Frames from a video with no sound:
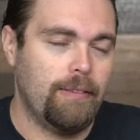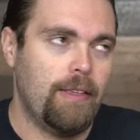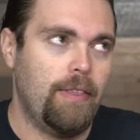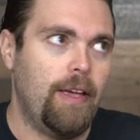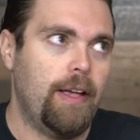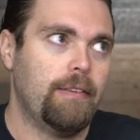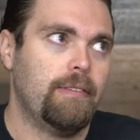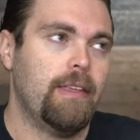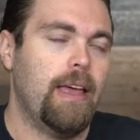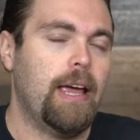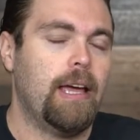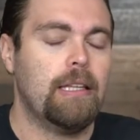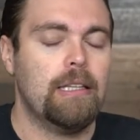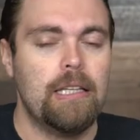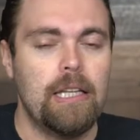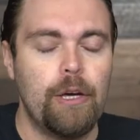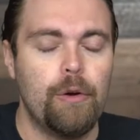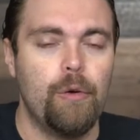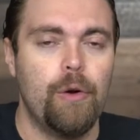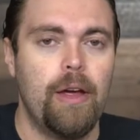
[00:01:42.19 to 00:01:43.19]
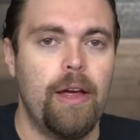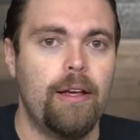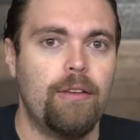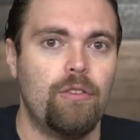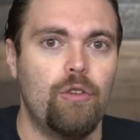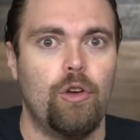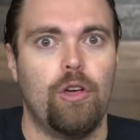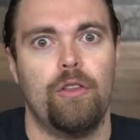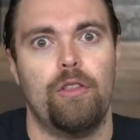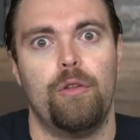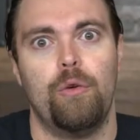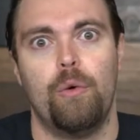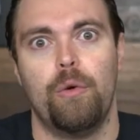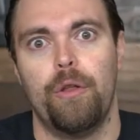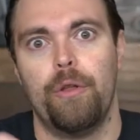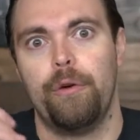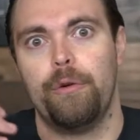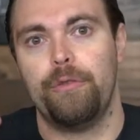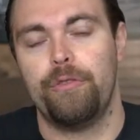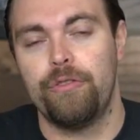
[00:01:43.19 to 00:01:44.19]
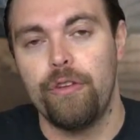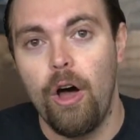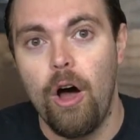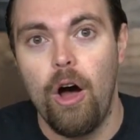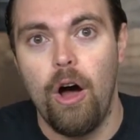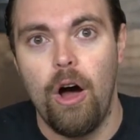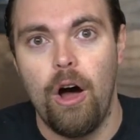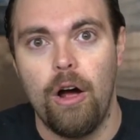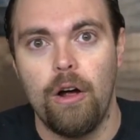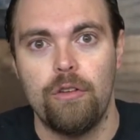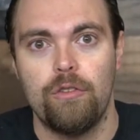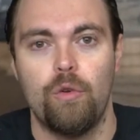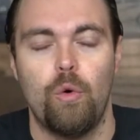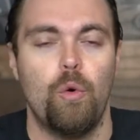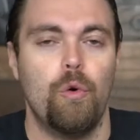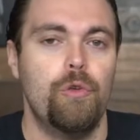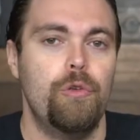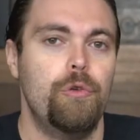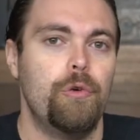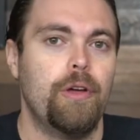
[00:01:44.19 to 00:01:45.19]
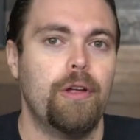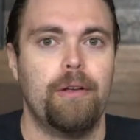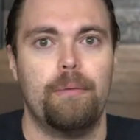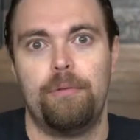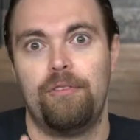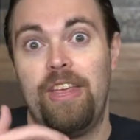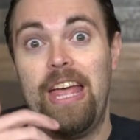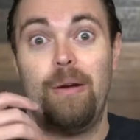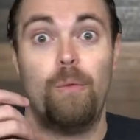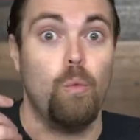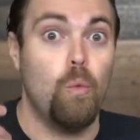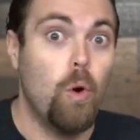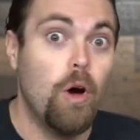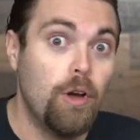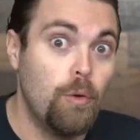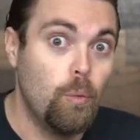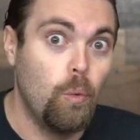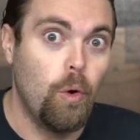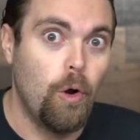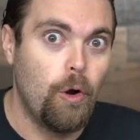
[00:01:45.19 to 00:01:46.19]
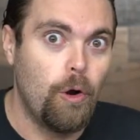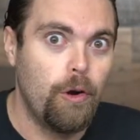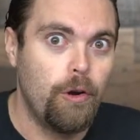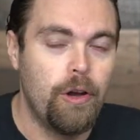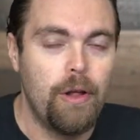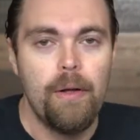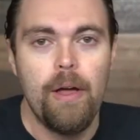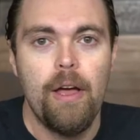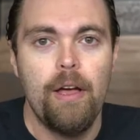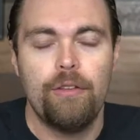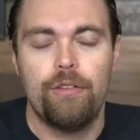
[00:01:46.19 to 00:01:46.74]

I think it's like lyrics, you can do other songs, or you can say one word.